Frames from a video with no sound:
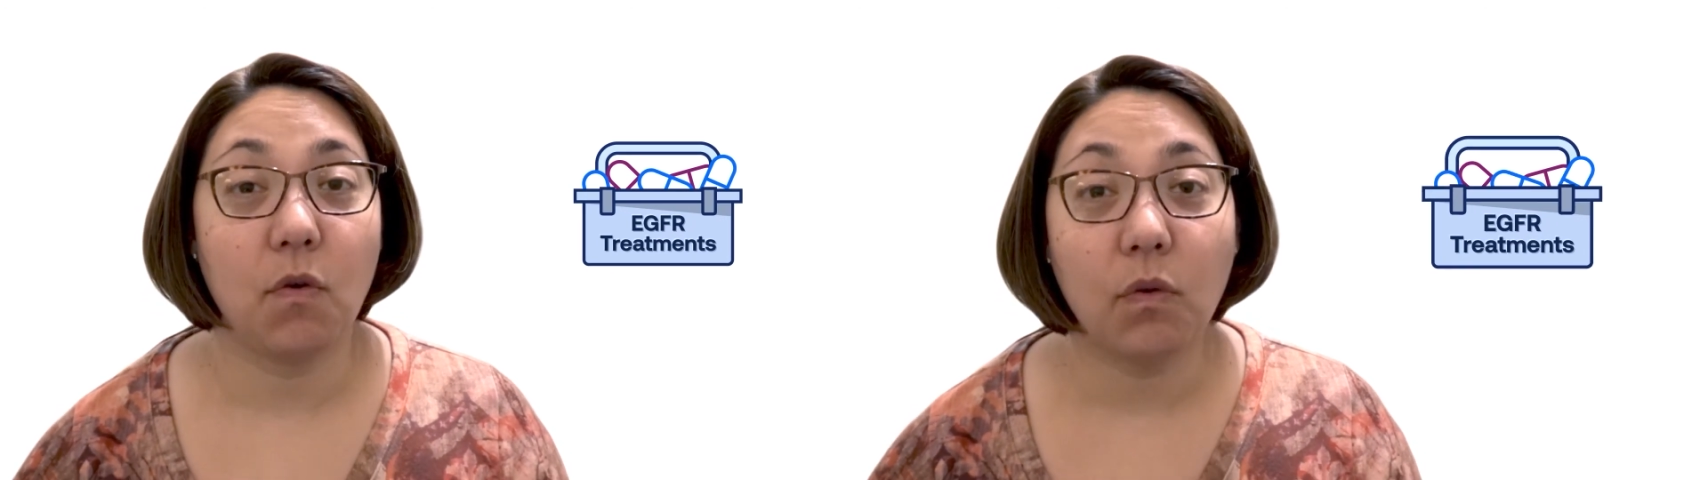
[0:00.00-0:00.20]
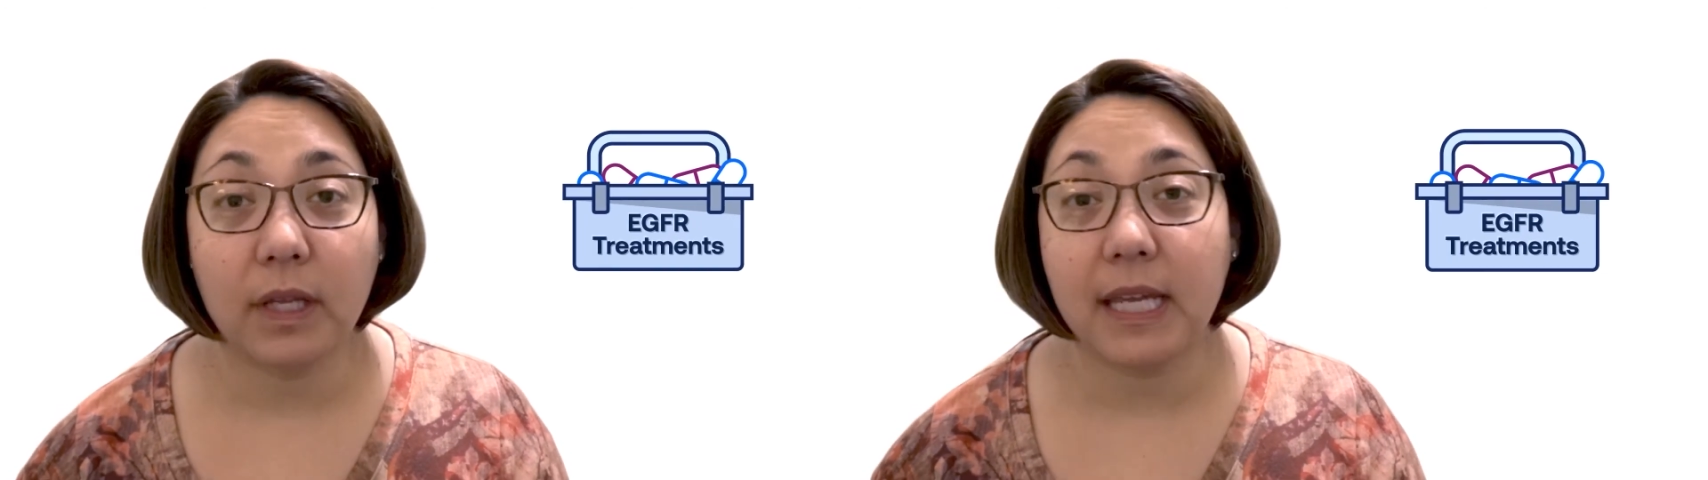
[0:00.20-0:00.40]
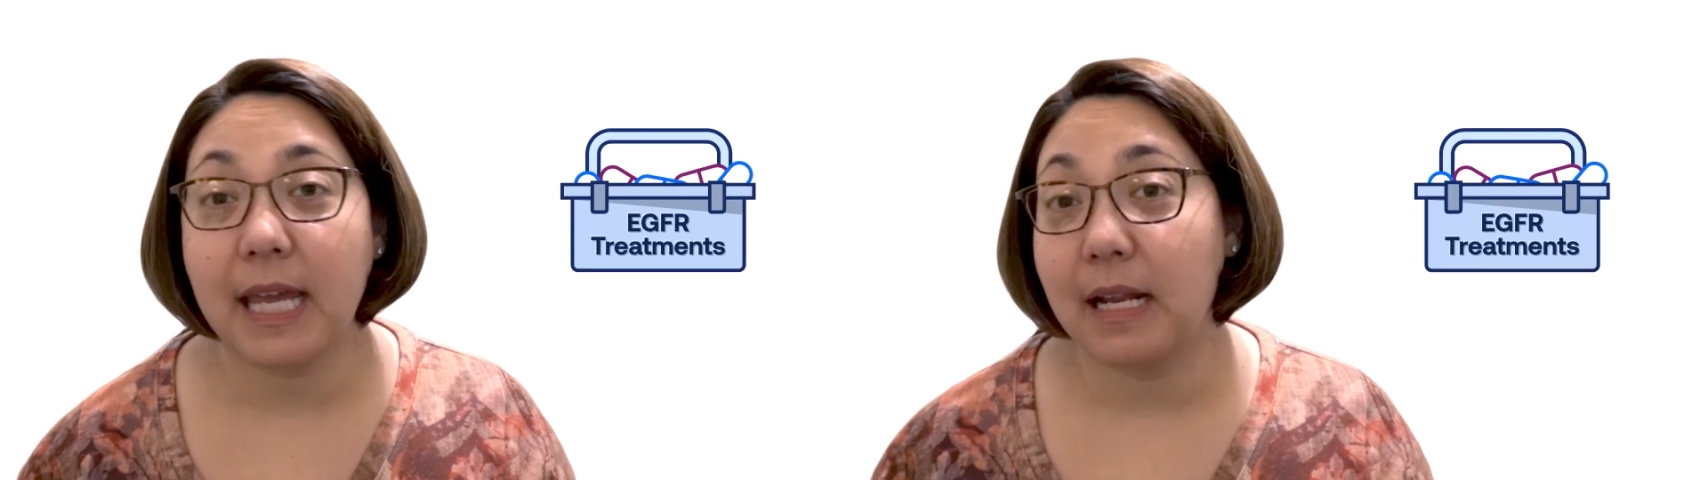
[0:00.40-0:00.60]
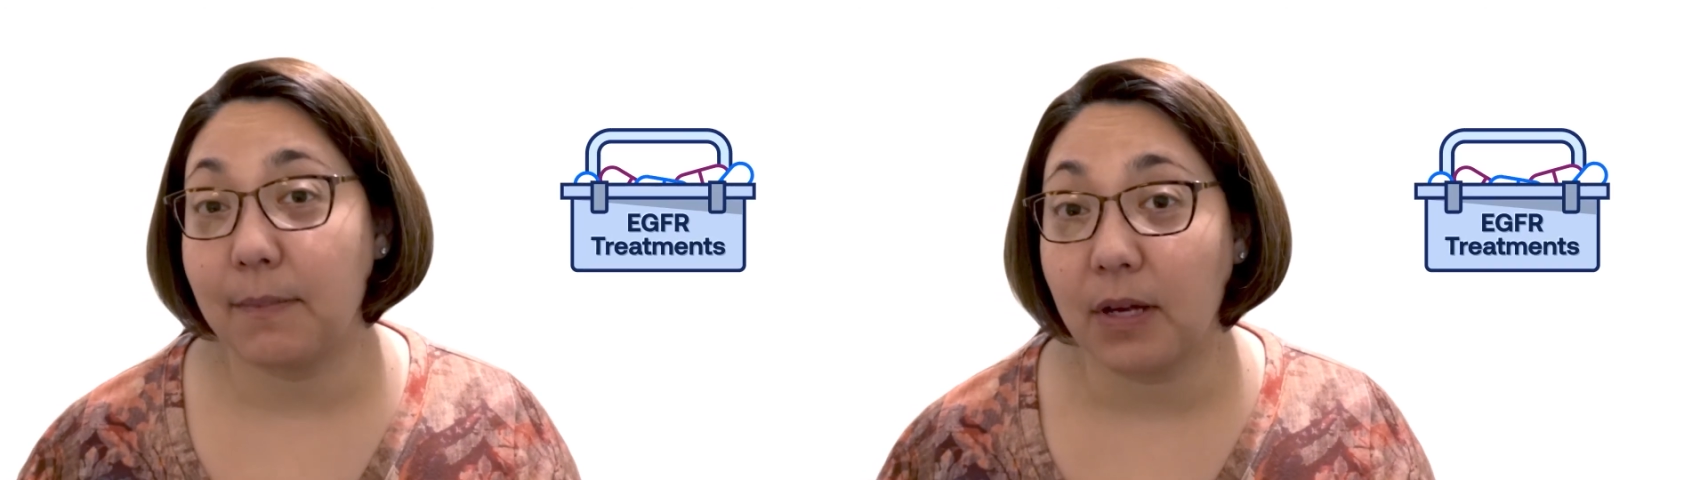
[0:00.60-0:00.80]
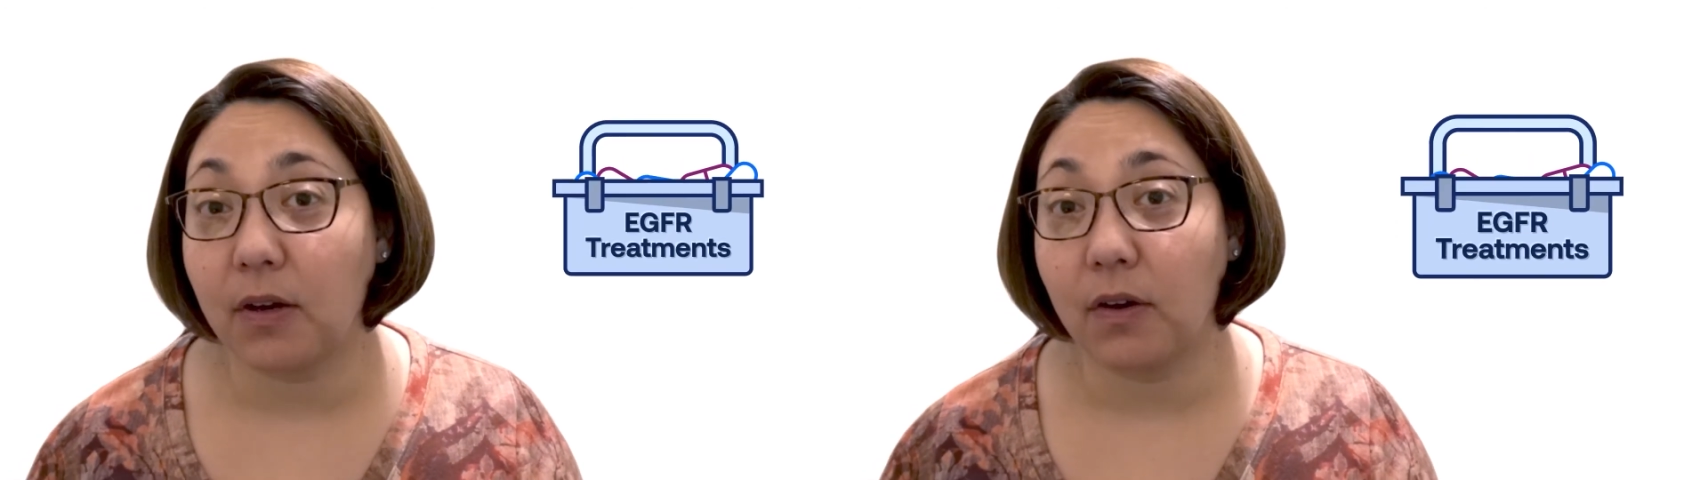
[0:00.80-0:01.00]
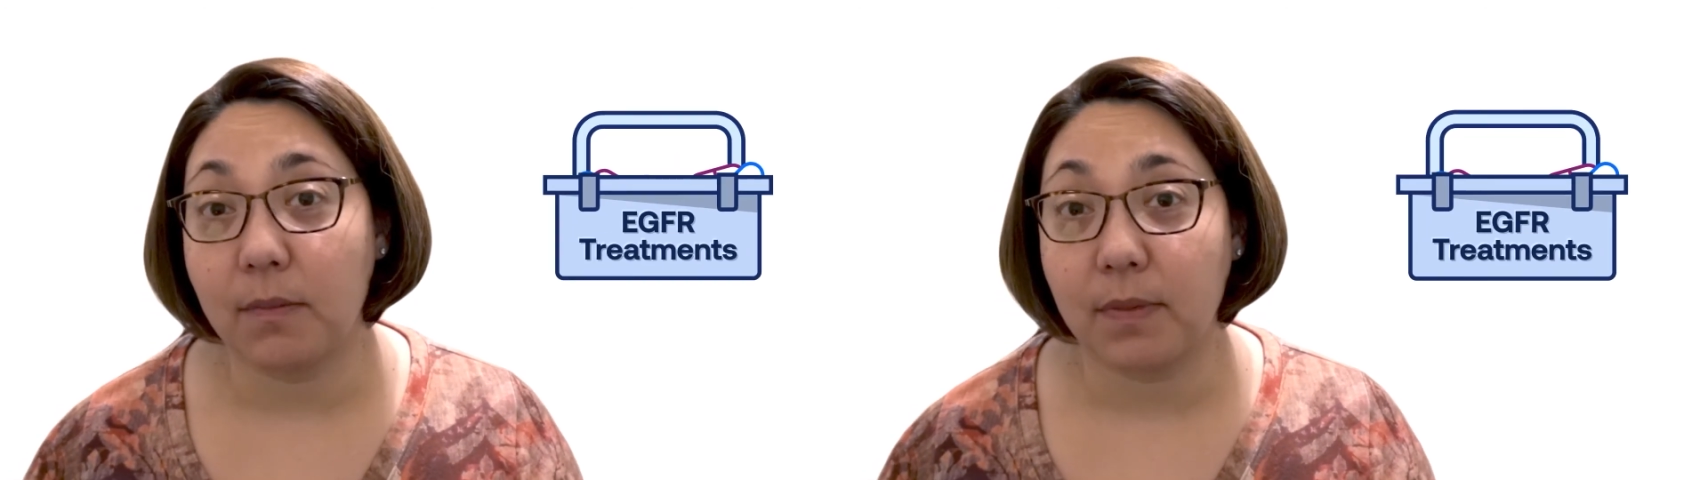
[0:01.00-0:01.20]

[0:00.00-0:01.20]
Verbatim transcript: only getting bigger and